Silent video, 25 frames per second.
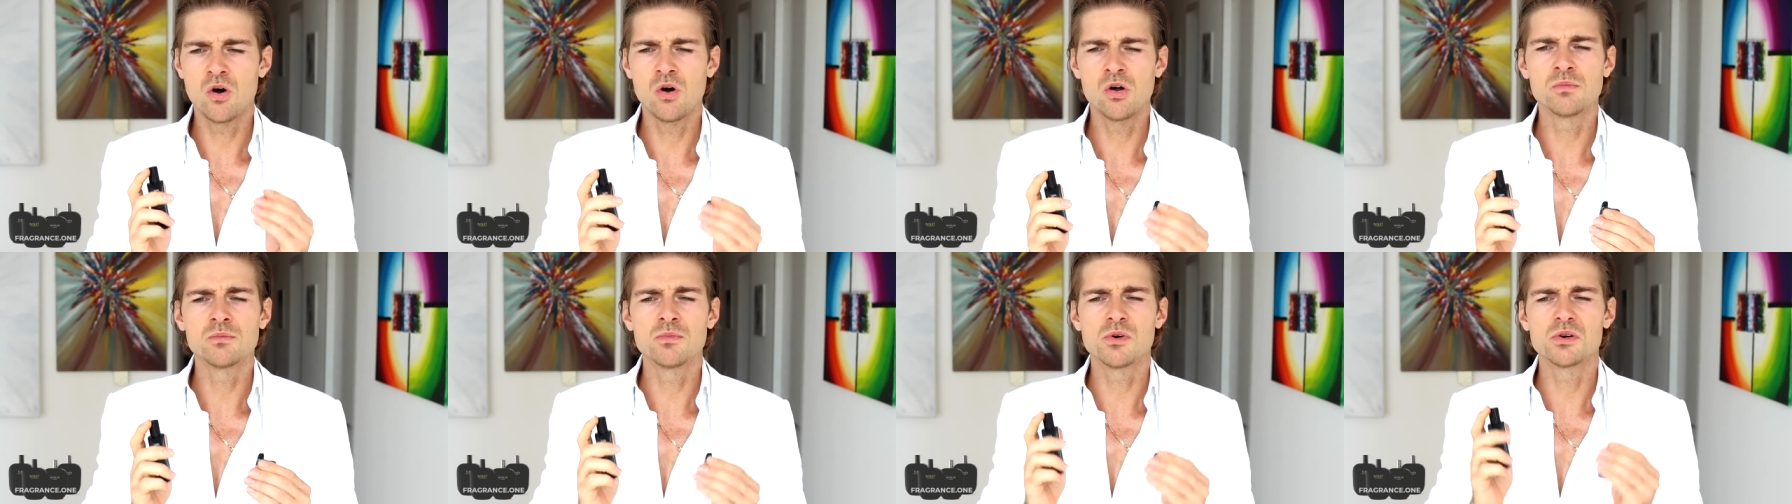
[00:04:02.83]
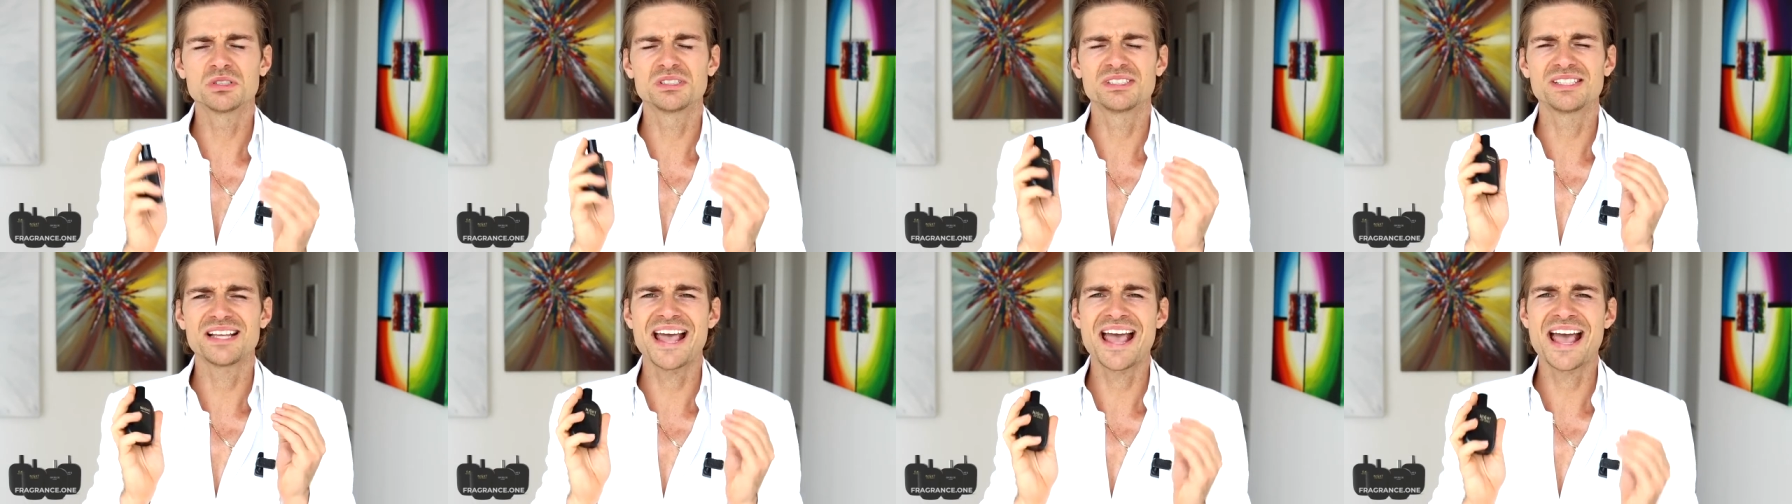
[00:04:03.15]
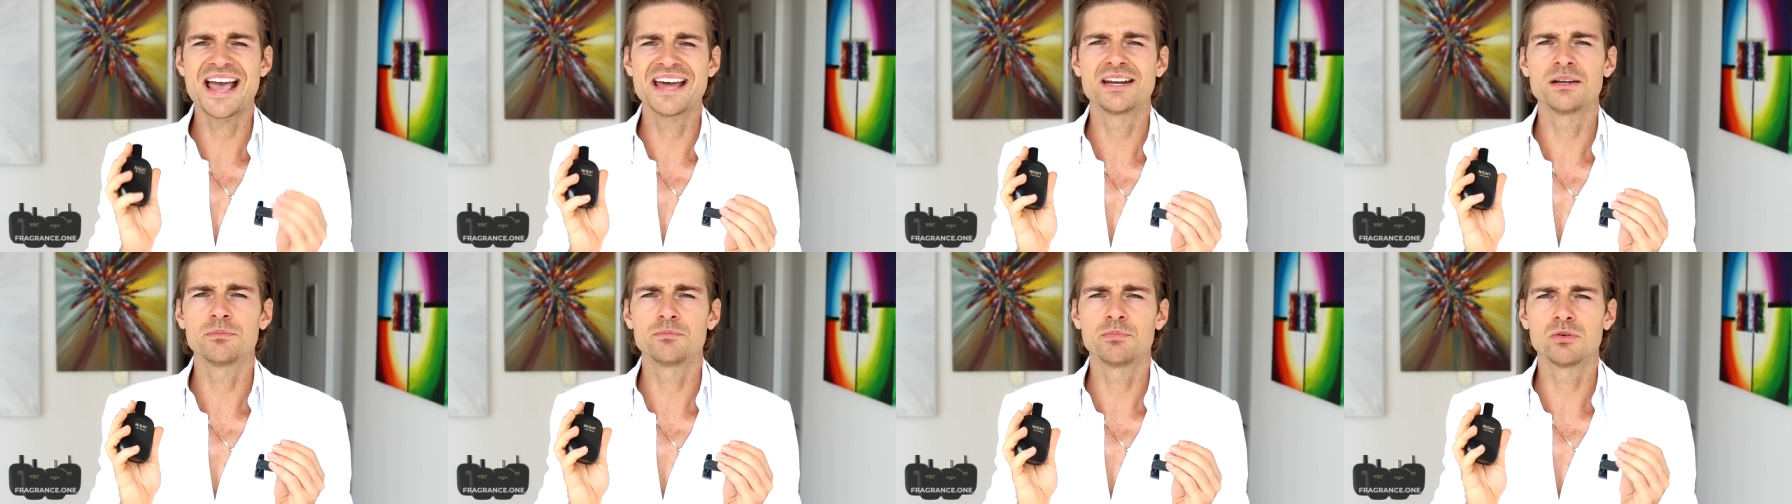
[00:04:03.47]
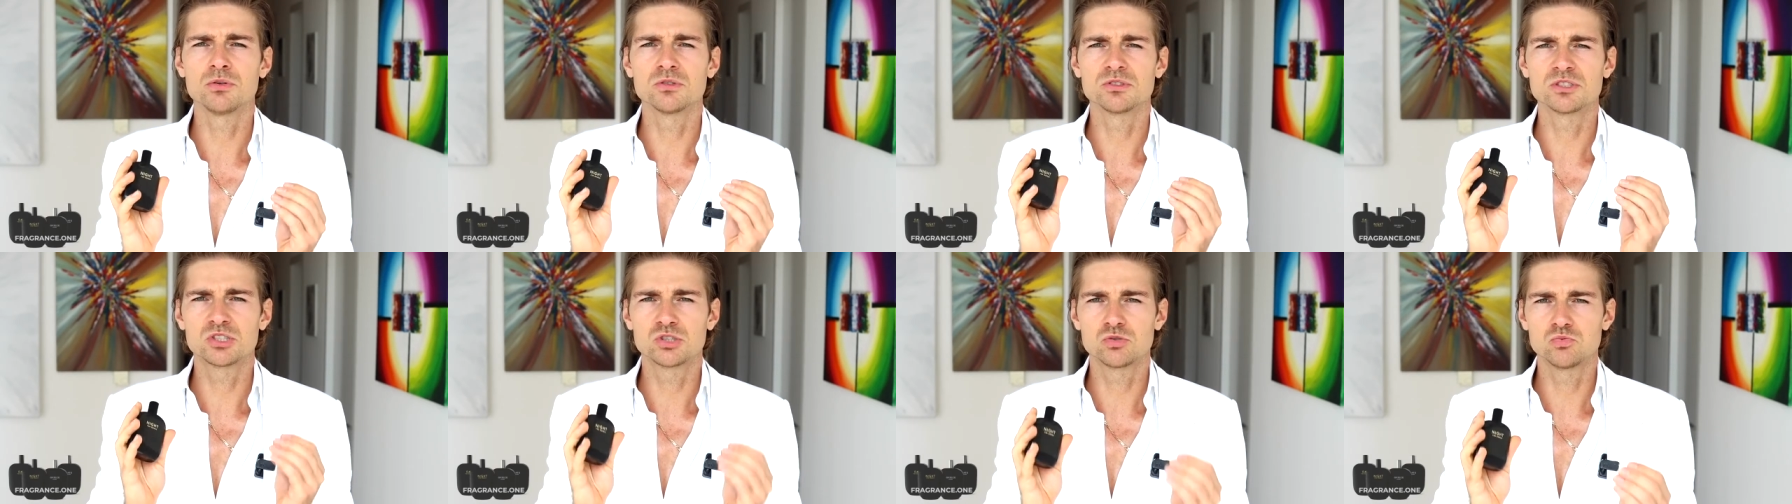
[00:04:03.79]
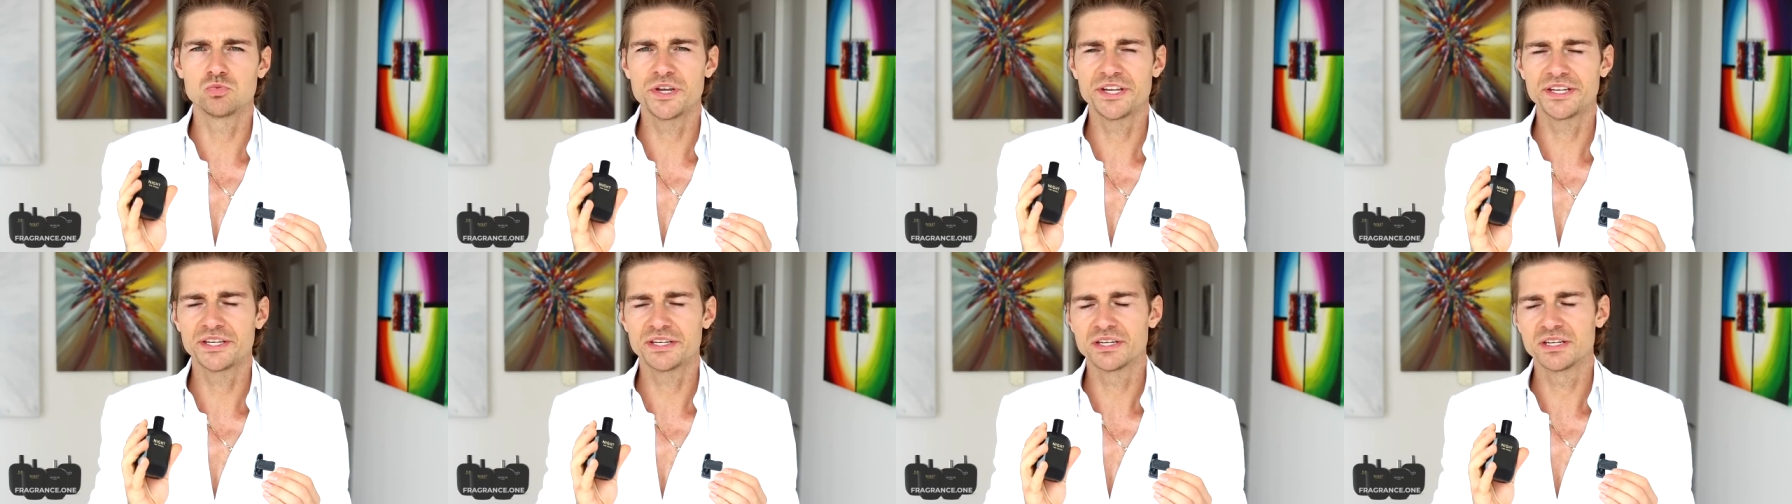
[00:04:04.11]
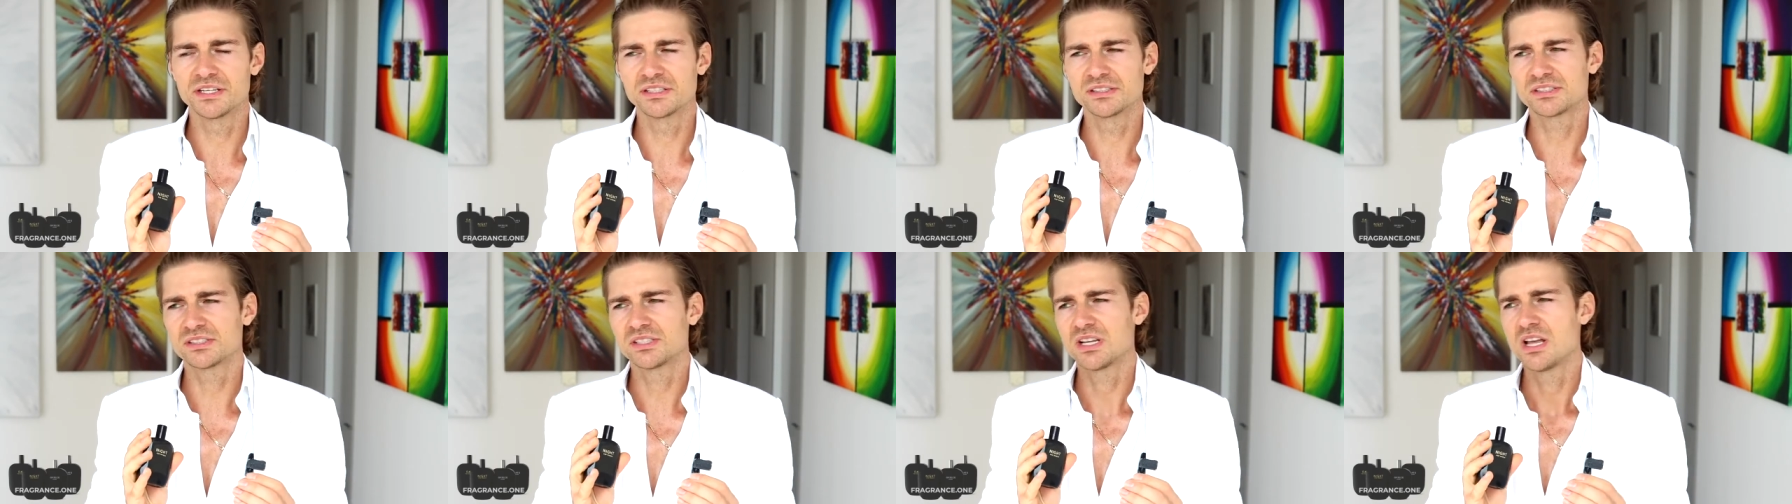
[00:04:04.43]
almost edible
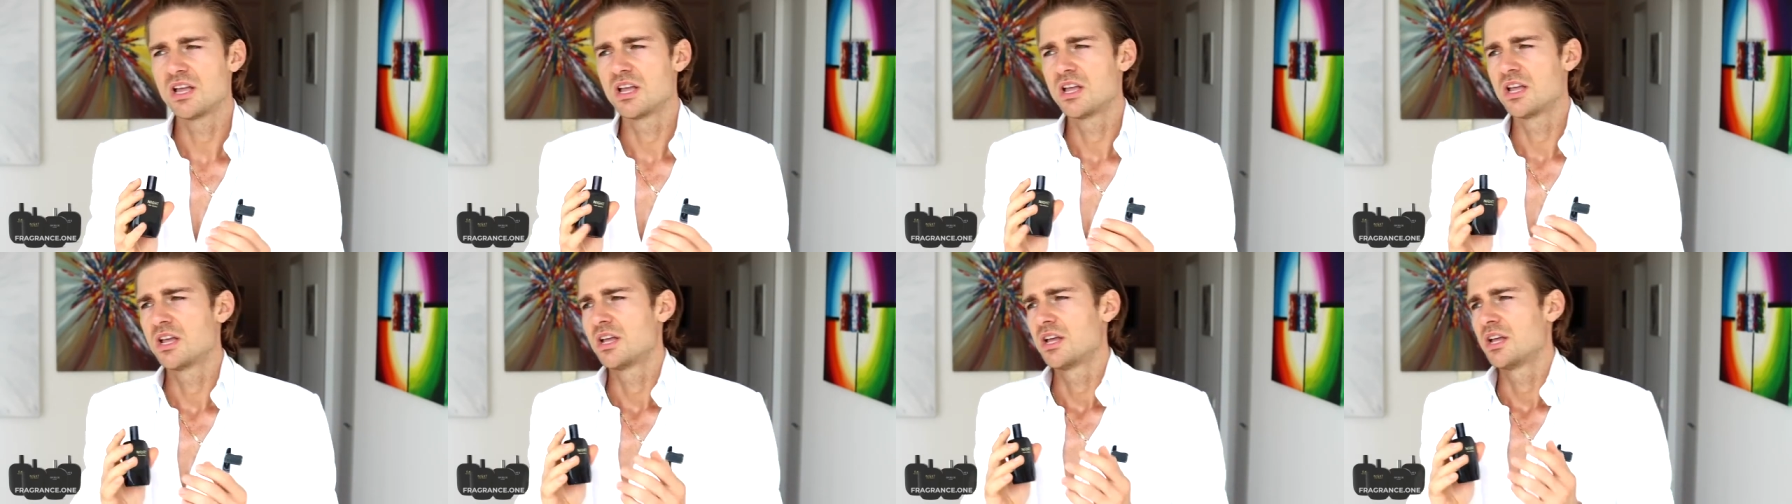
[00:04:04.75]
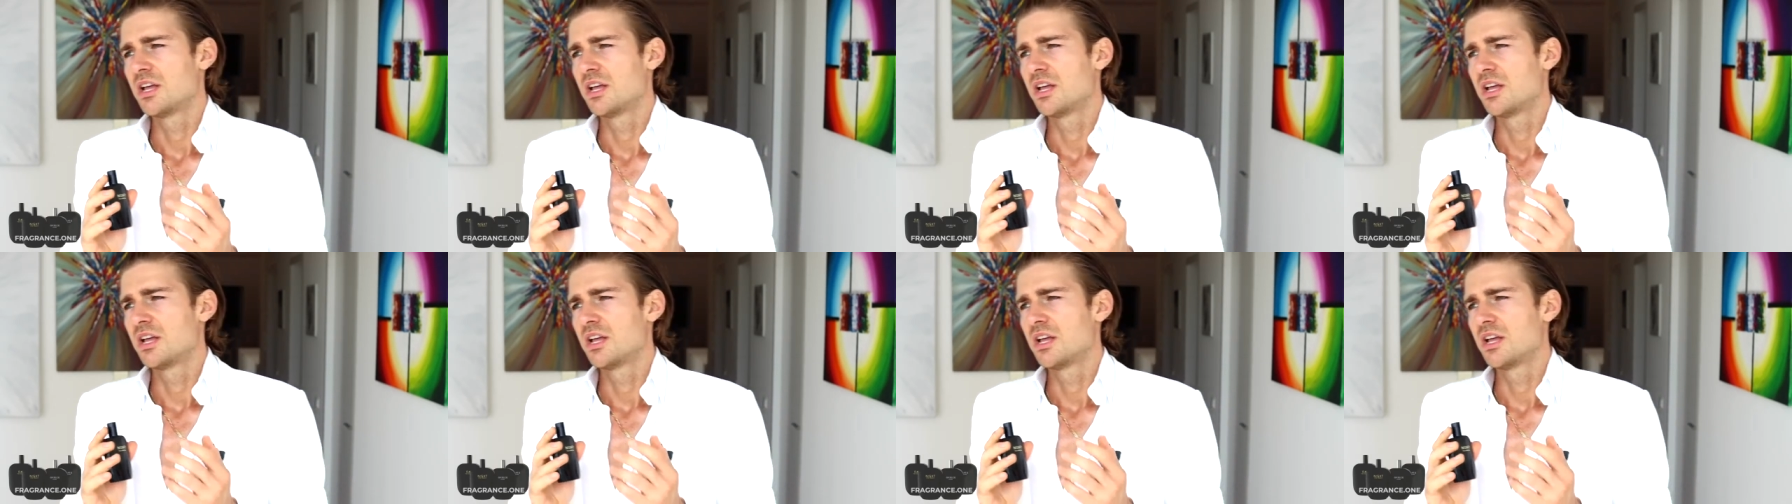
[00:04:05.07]
sweetness.